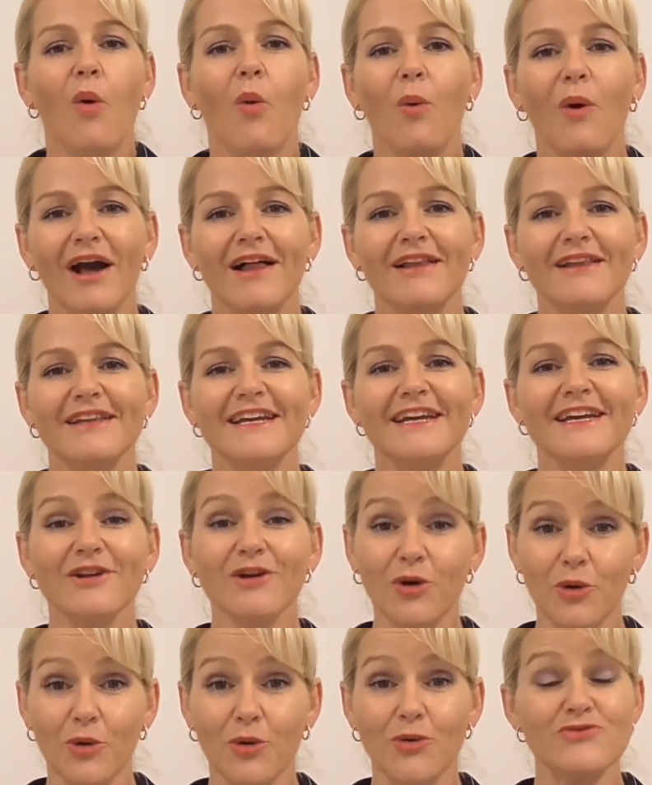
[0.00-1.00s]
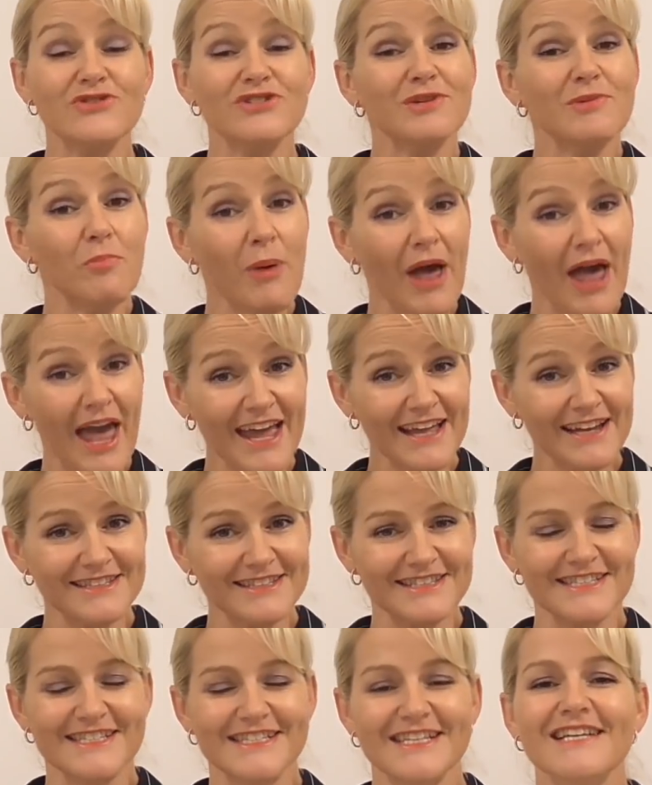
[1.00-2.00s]
Well, it all
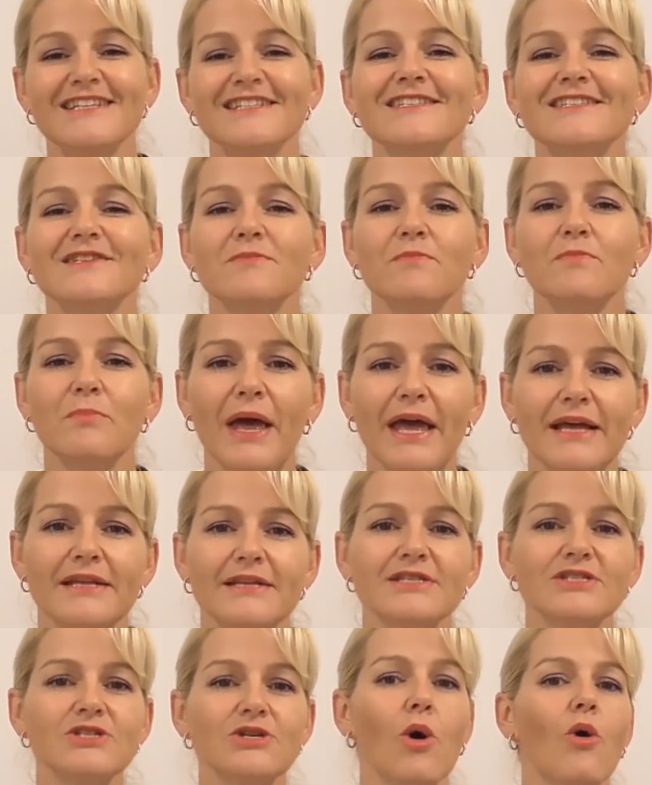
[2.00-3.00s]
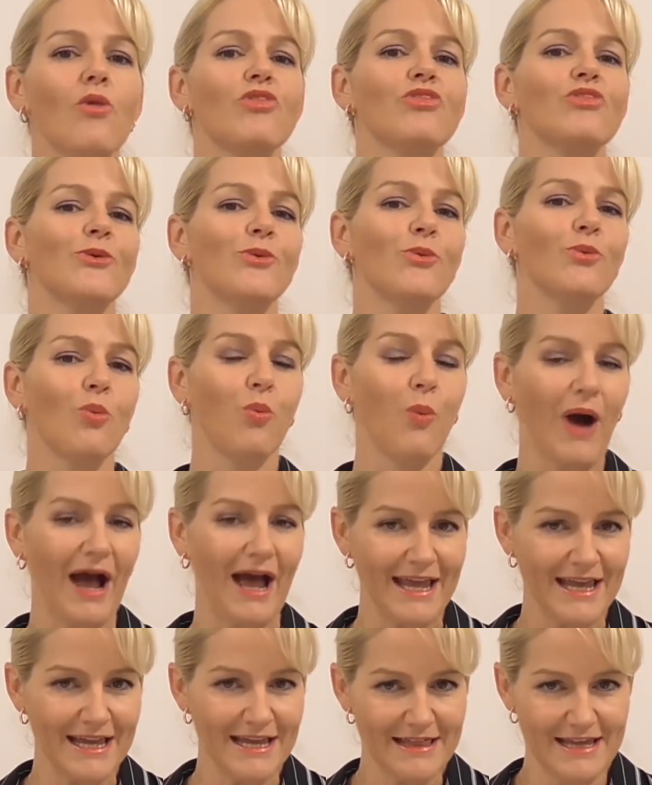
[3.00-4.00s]
depends. It depends on the
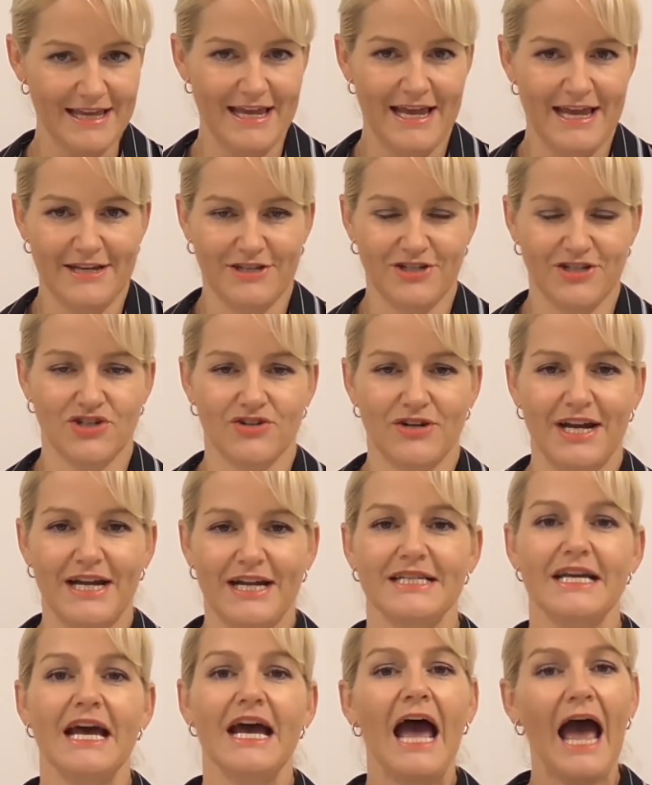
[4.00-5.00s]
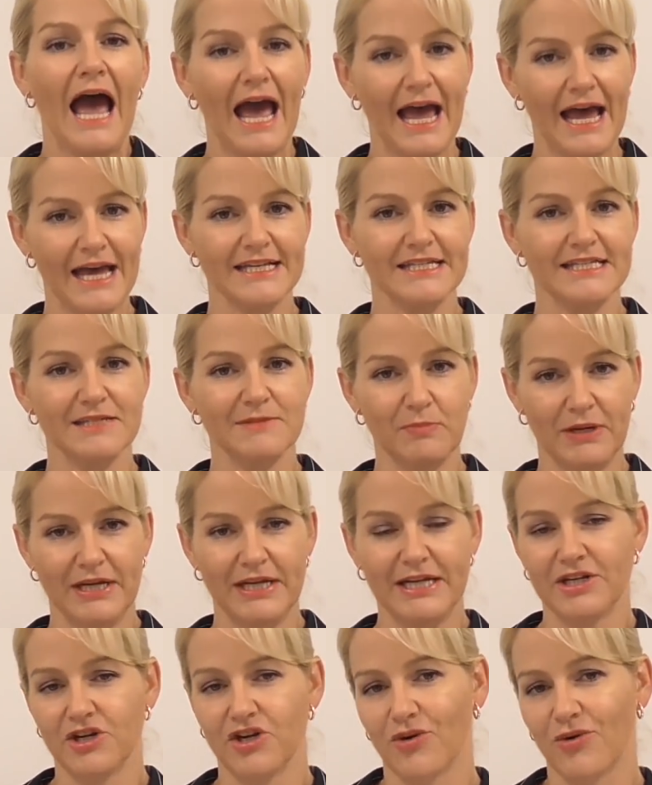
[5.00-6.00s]
way the extract has
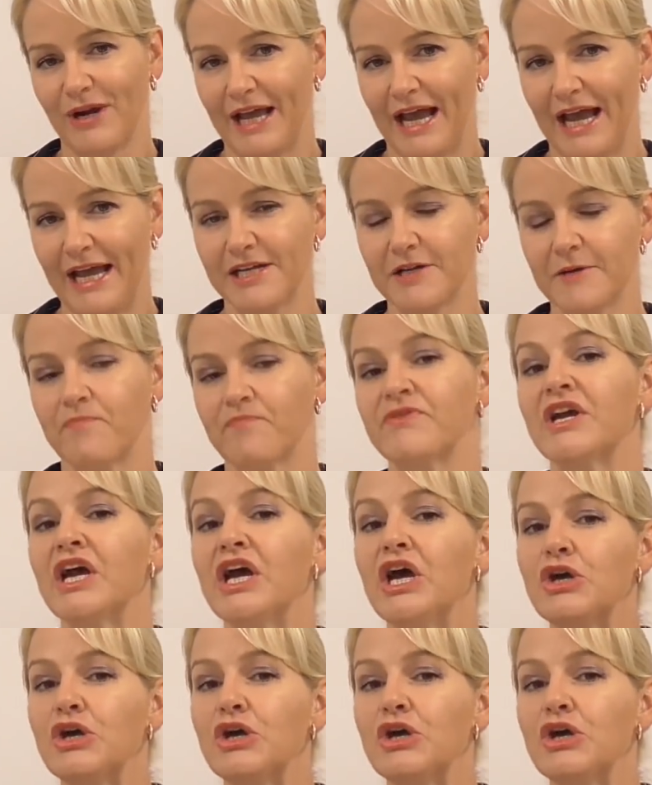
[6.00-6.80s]
been created.